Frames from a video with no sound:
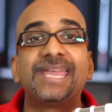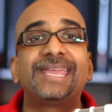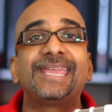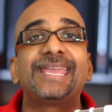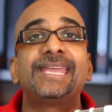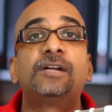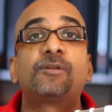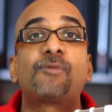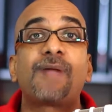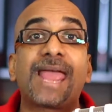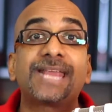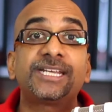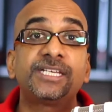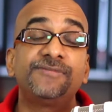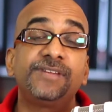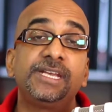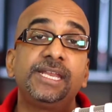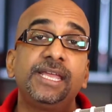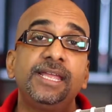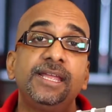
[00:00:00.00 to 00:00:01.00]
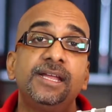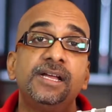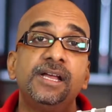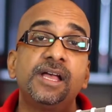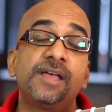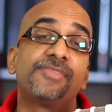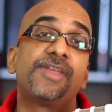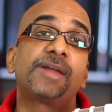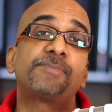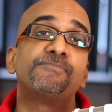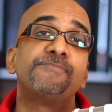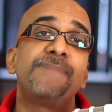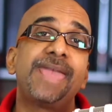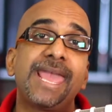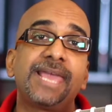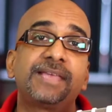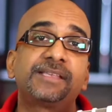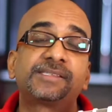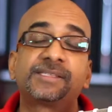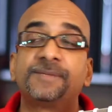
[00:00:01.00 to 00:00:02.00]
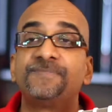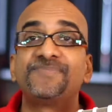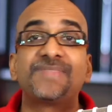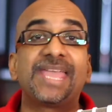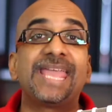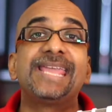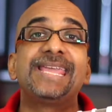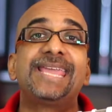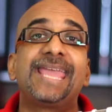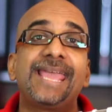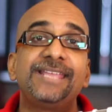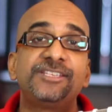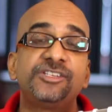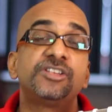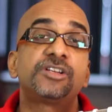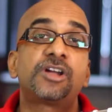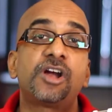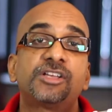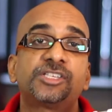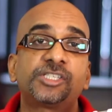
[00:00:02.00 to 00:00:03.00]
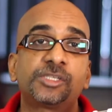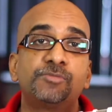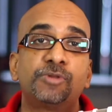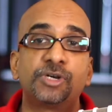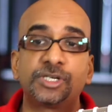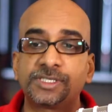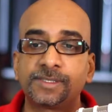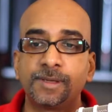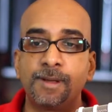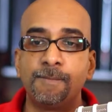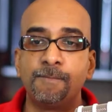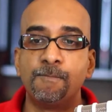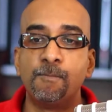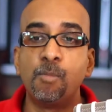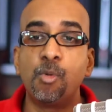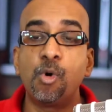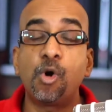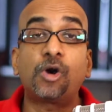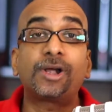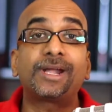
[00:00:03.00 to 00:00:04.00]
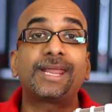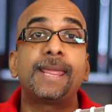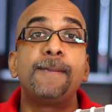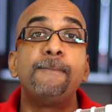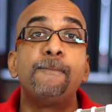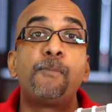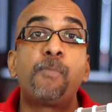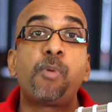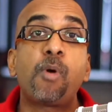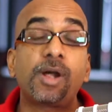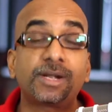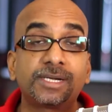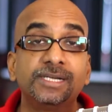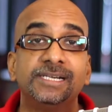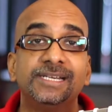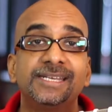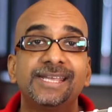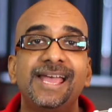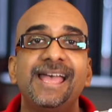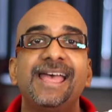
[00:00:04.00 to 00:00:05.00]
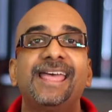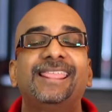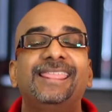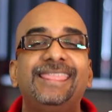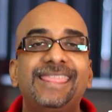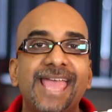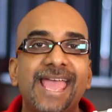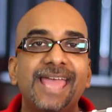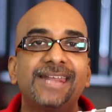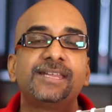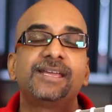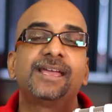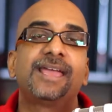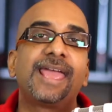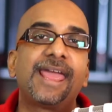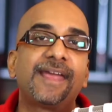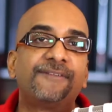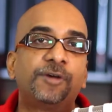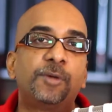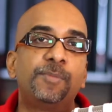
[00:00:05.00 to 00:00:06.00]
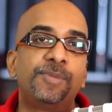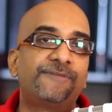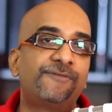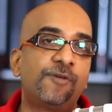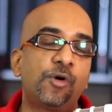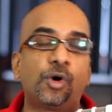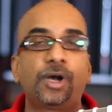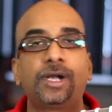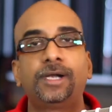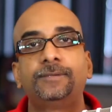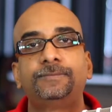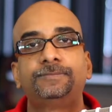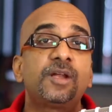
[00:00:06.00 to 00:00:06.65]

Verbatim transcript: interactivity that makes engaging customers more important than ever before.